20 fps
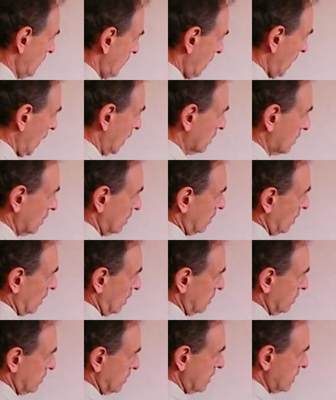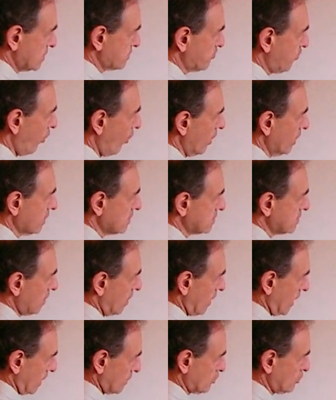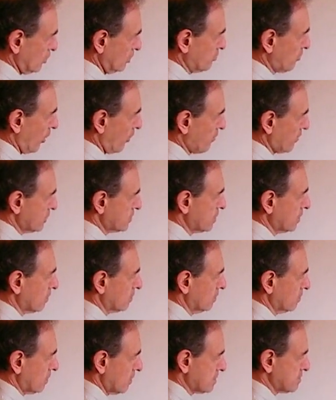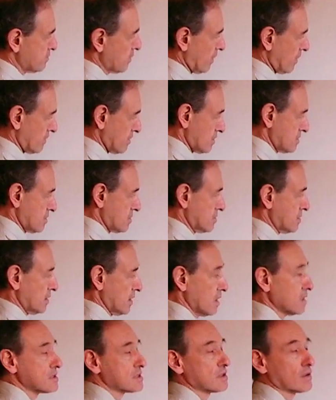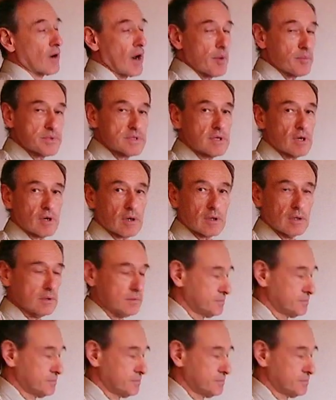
And these points are actually perpendiculars because this is an inscribed circle.